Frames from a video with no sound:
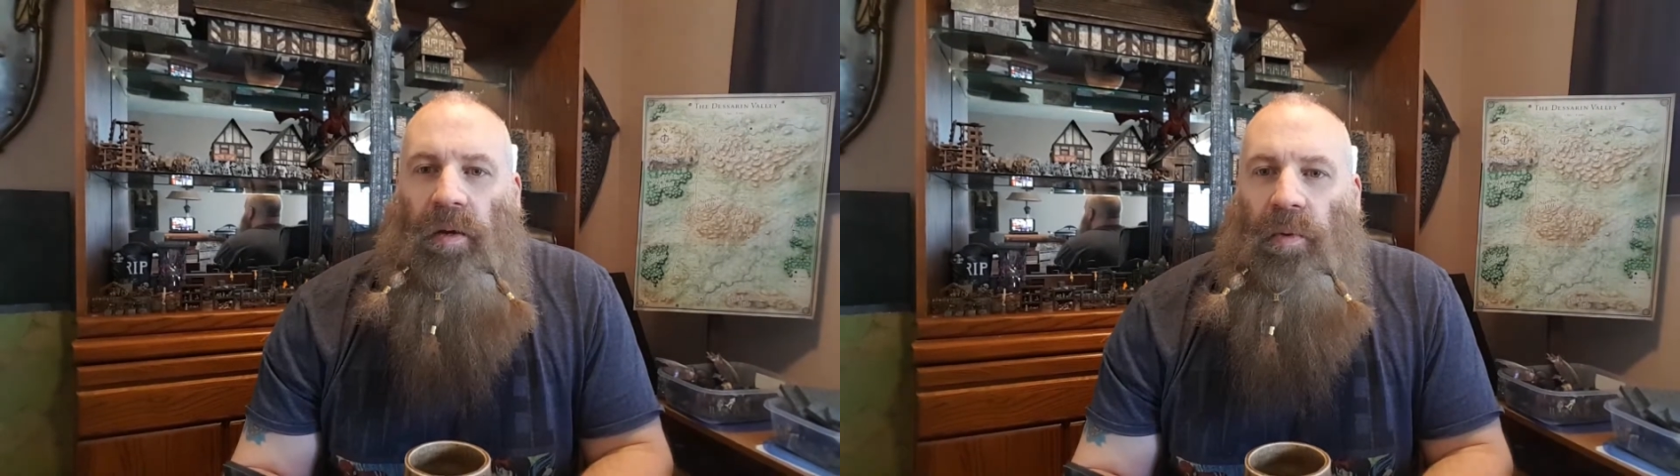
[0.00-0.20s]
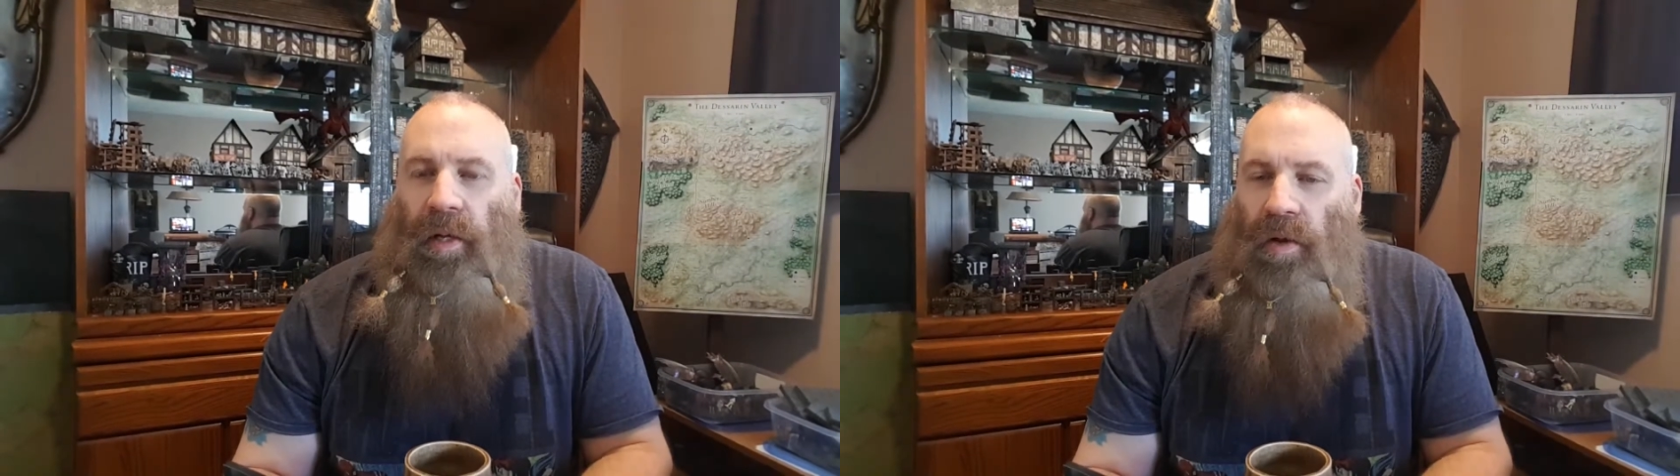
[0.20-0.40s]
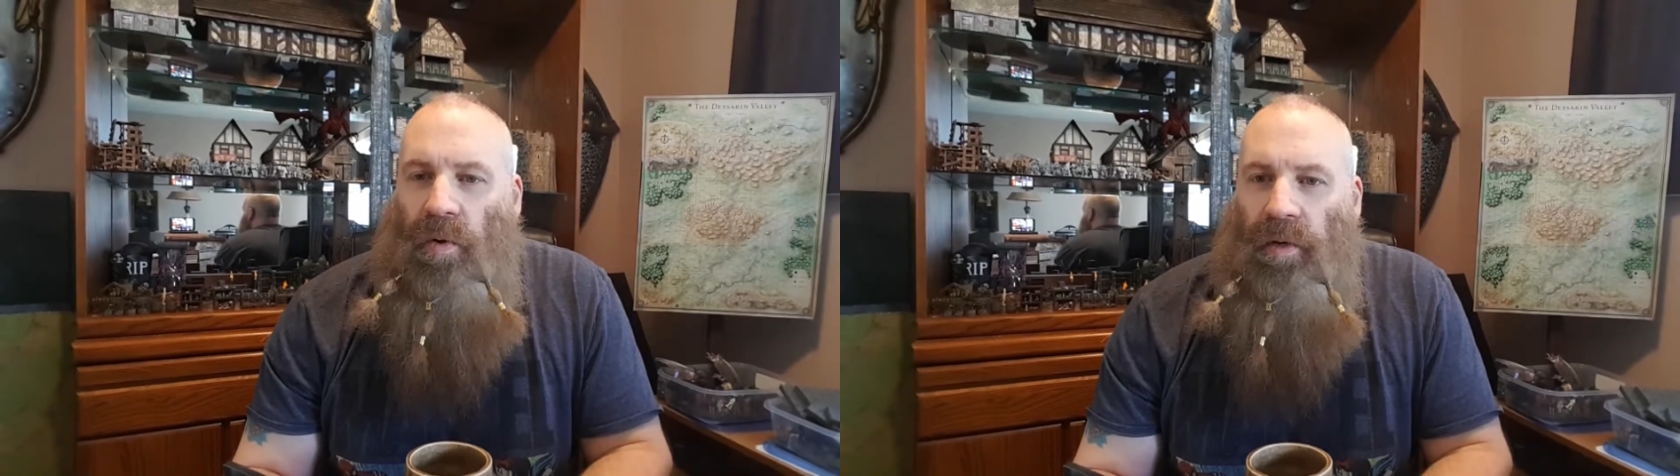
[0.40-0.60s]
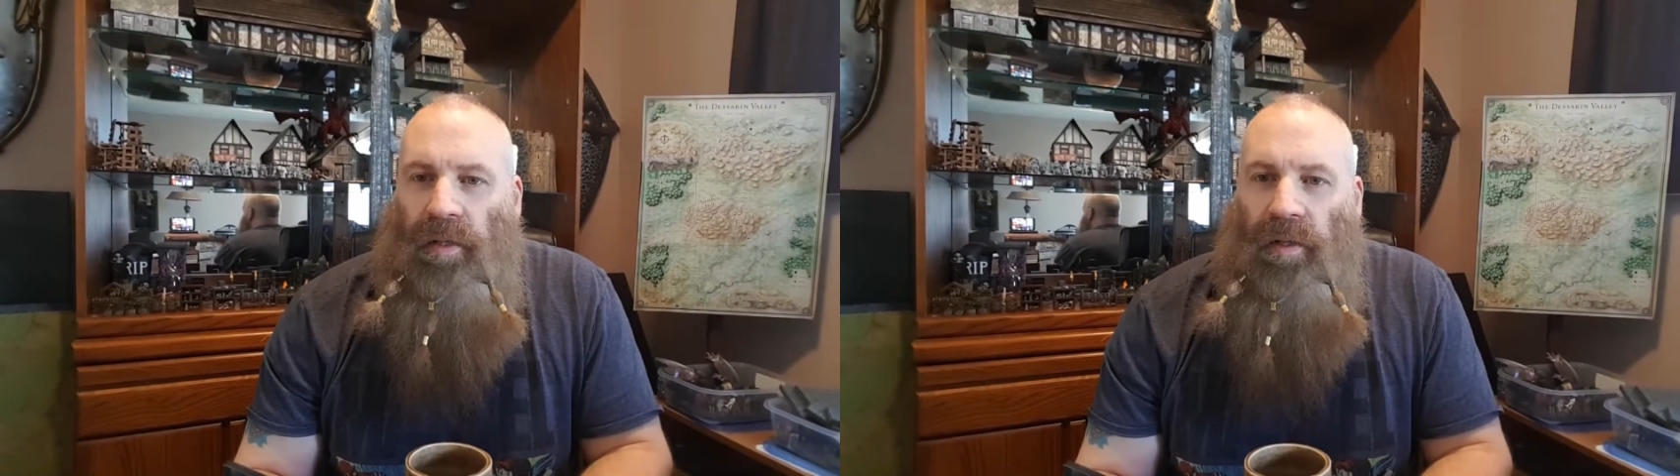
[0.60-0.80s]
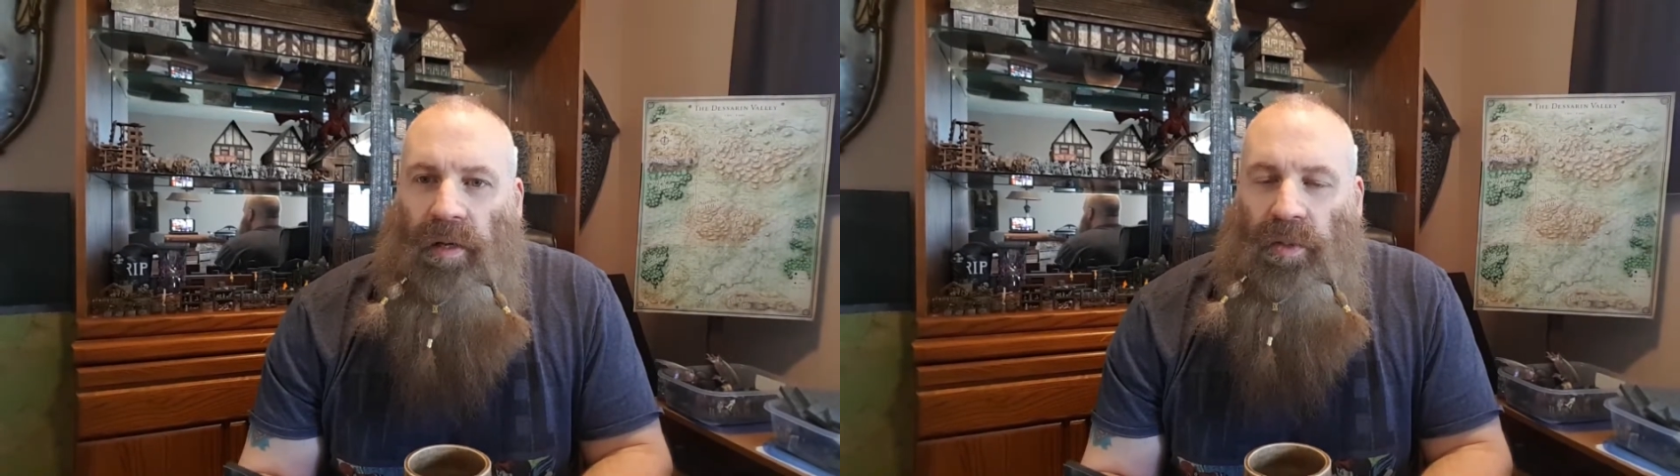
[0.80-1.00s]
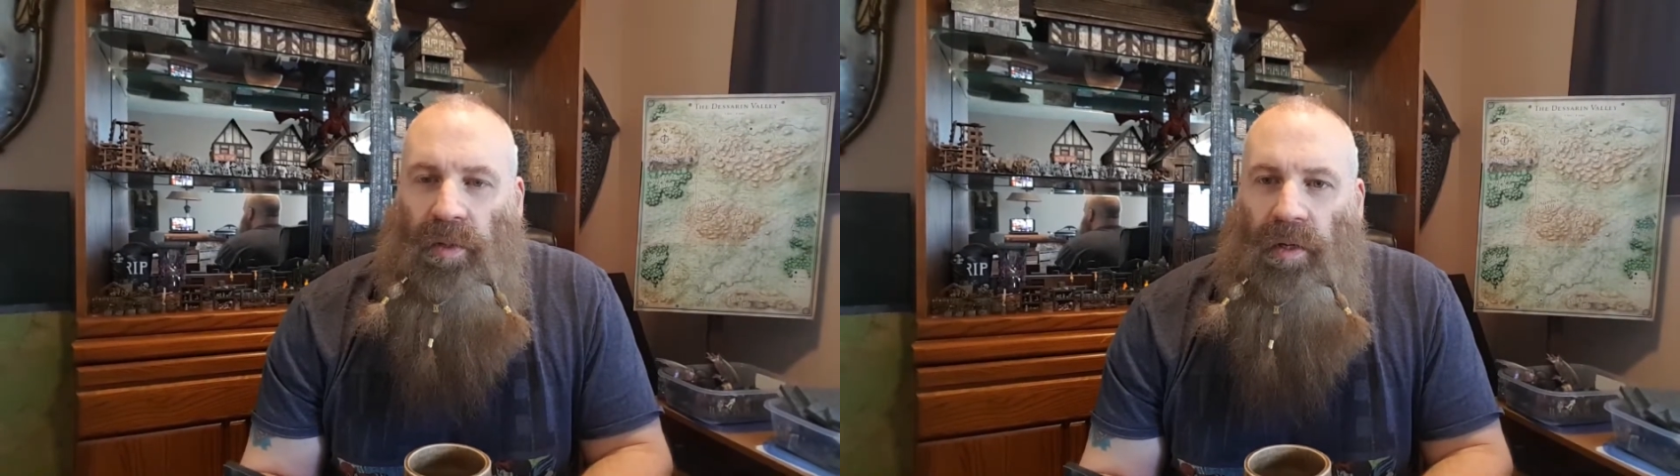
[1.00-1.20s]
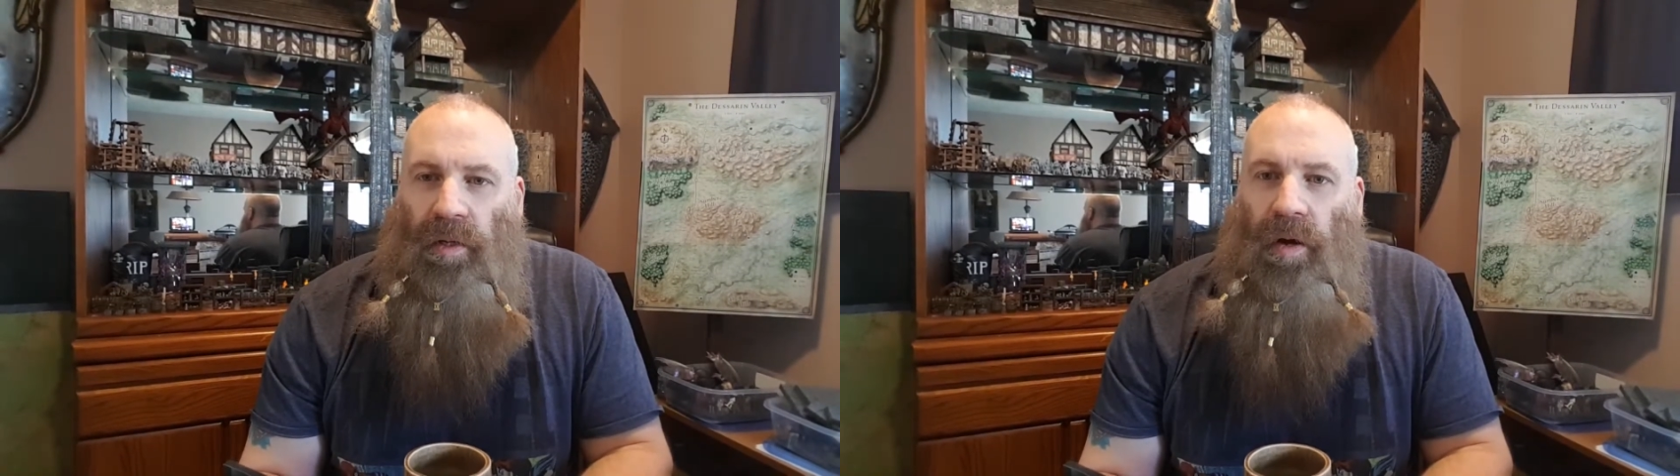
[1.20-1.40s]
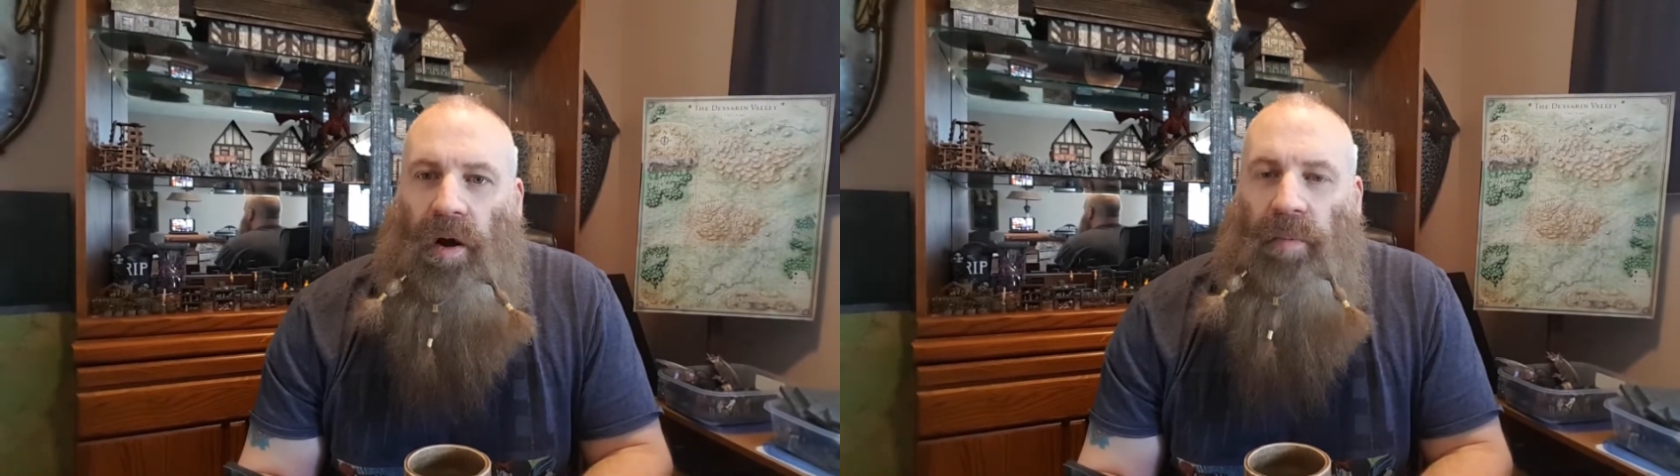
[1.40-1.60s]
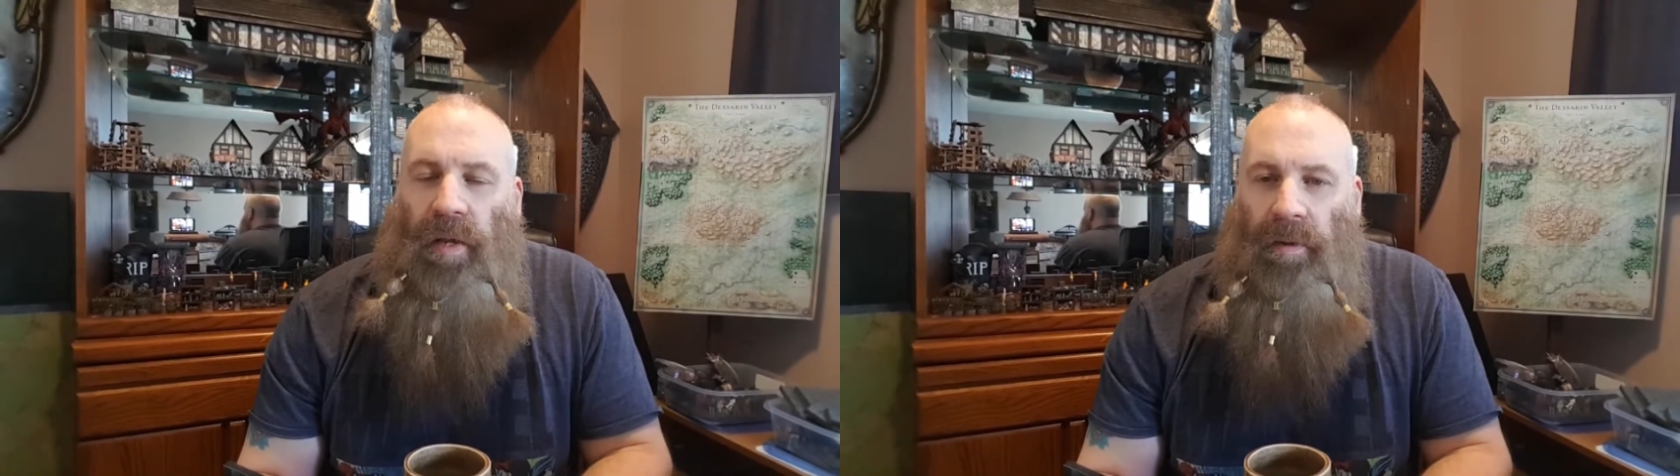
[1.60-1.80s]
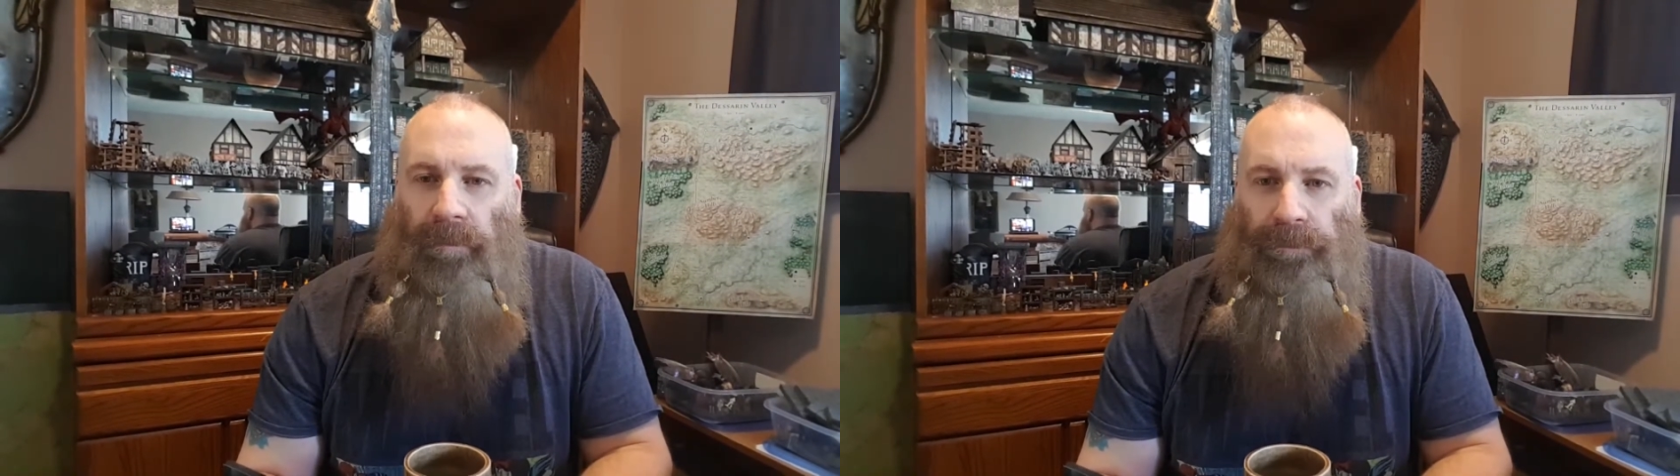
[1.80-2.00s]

really going into this uh, hobby.